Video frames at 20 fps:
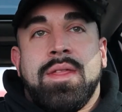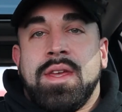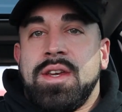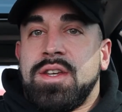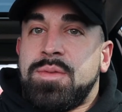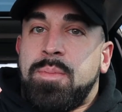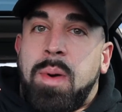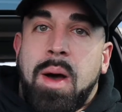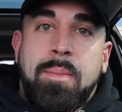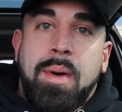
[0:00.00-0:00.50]
they
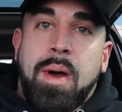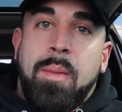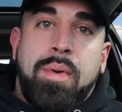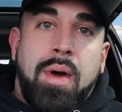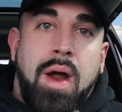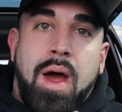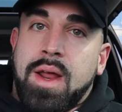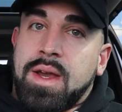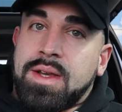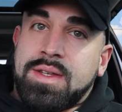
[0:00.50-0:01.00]
just pump out
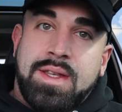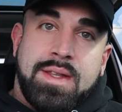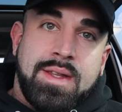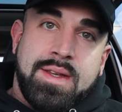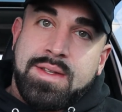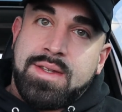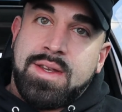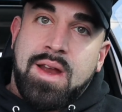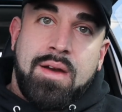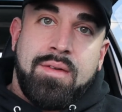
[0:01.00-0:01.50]
products
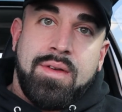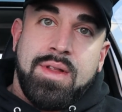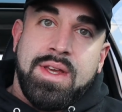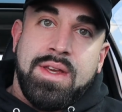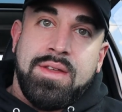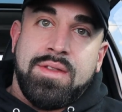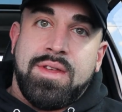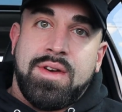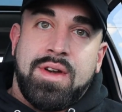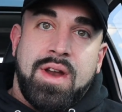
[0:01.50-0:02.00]
and it's not
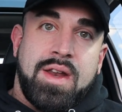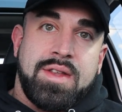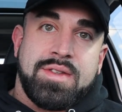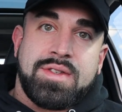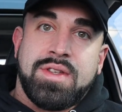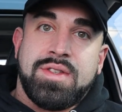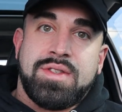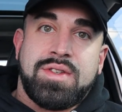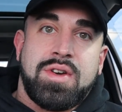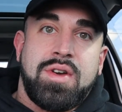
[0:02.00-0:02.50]
really, they're not
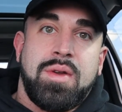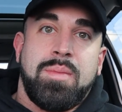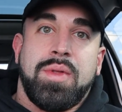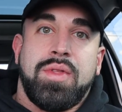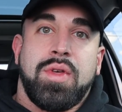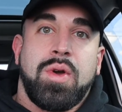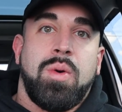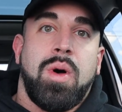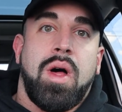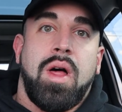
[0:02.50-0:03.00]
as concerned
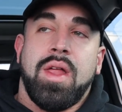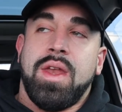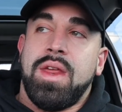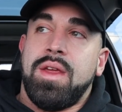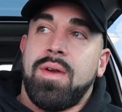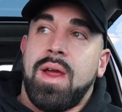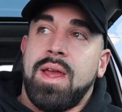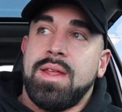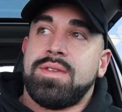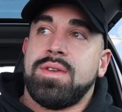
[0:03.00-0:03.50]
about the
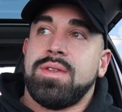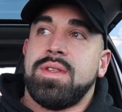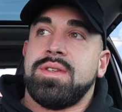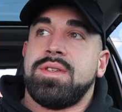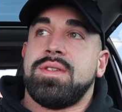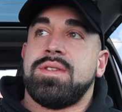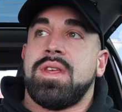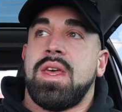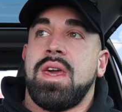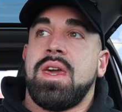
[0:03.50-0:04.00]
quality, right? So
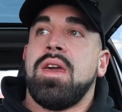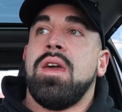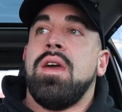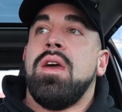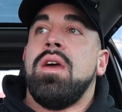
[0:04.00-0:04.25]
this is like